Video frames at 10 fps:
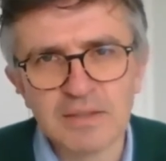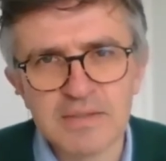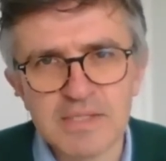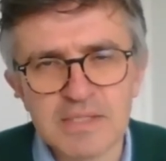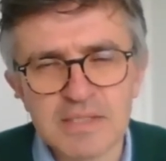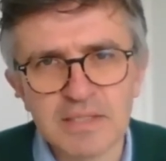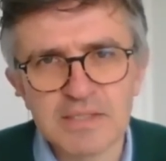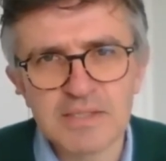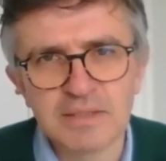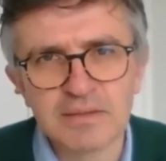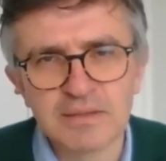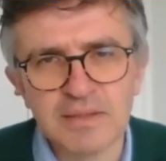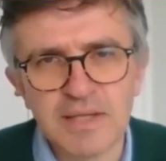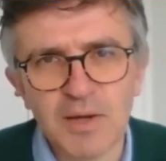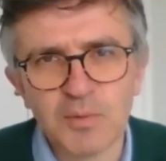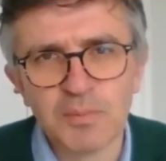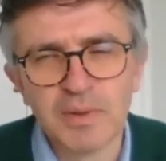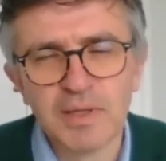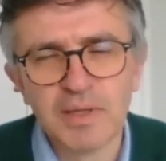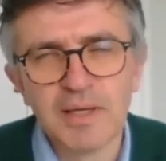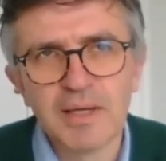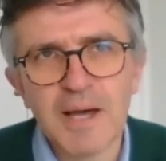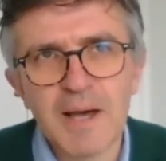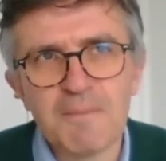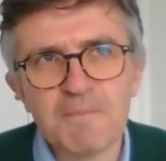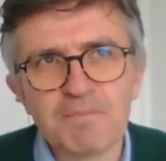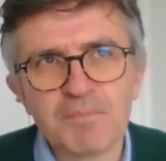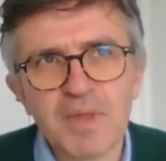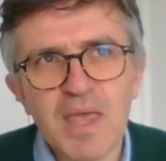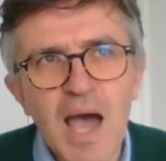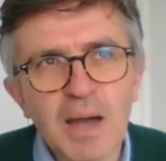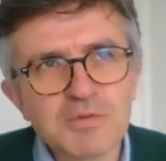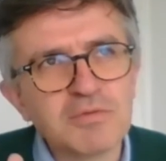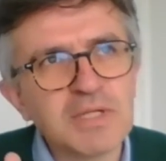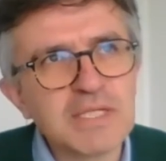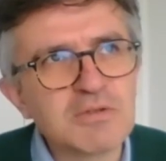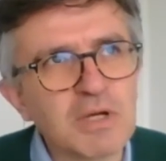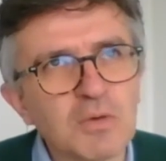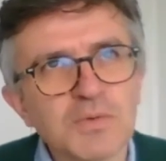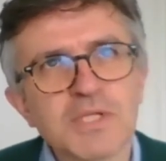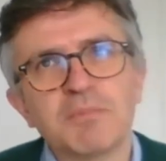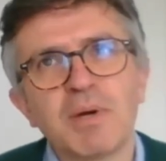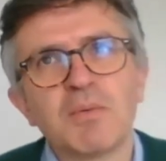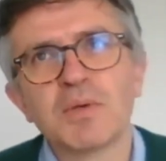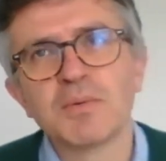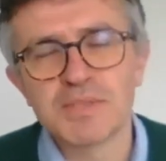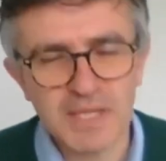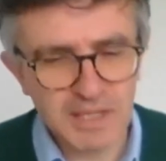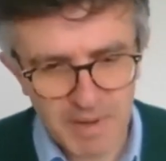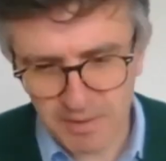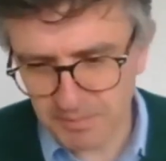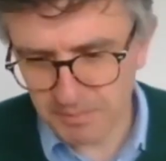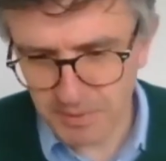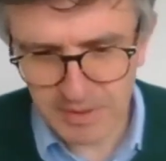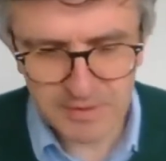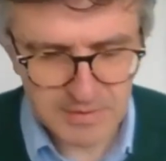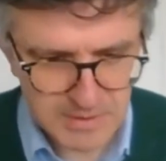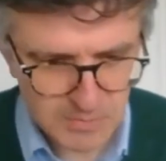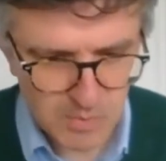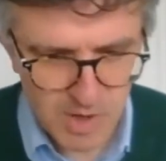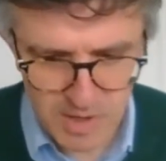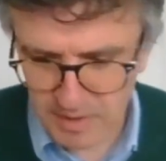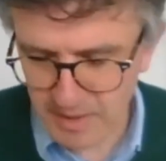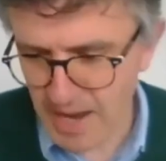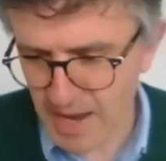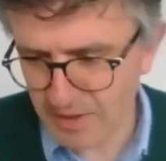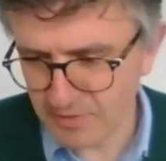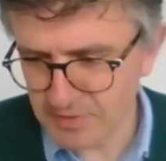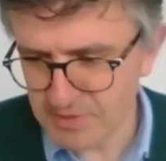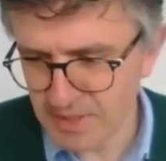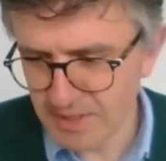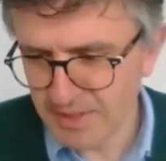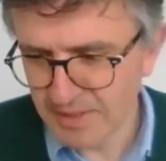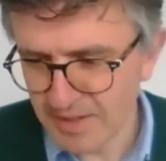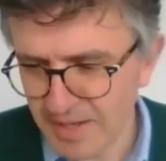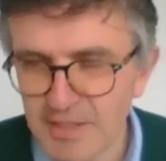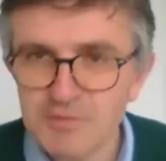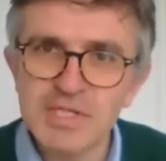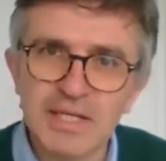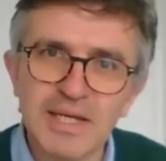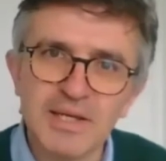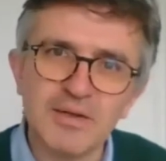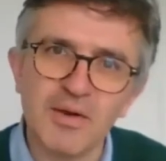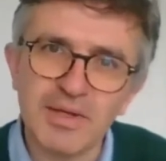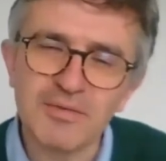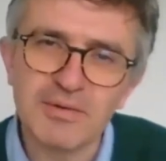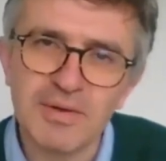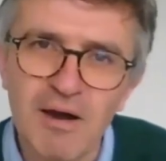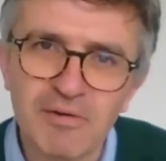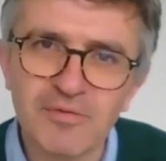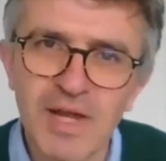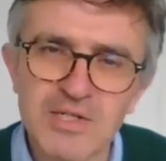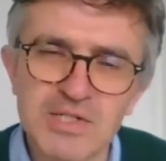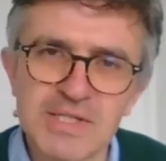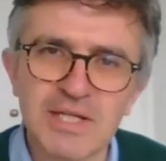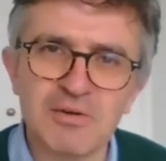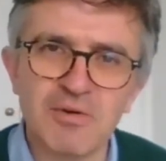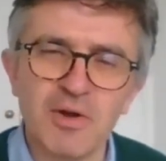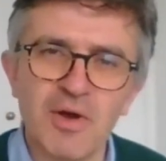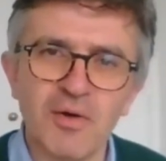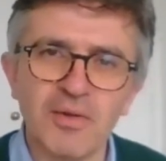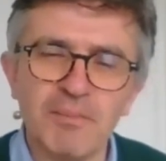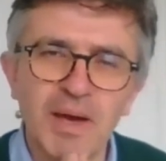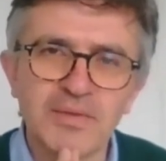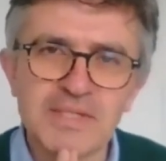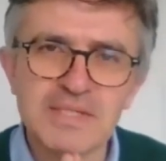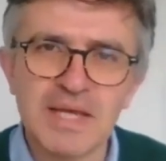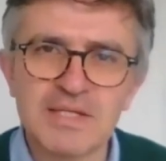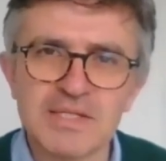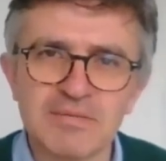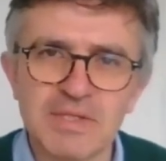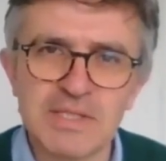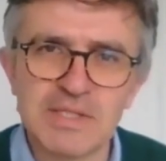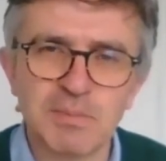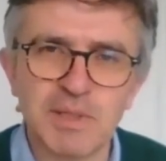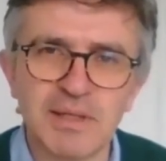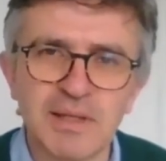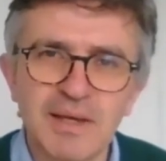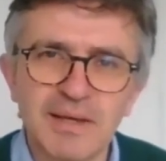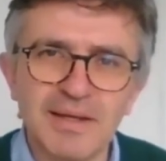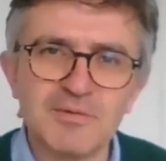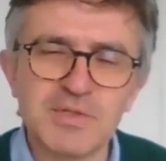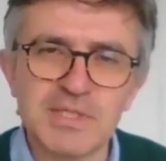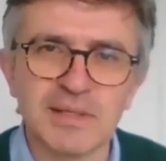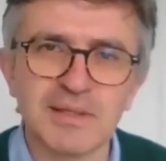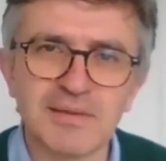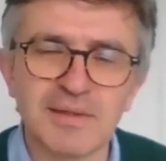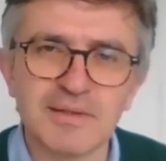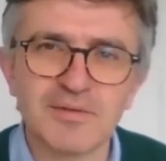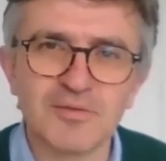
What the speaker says: Scanlon's insights can help. I was really struck also by what you were saying about Boethius's work. And interestingly, given our reflections earlier on about the status of the discipline, interesting that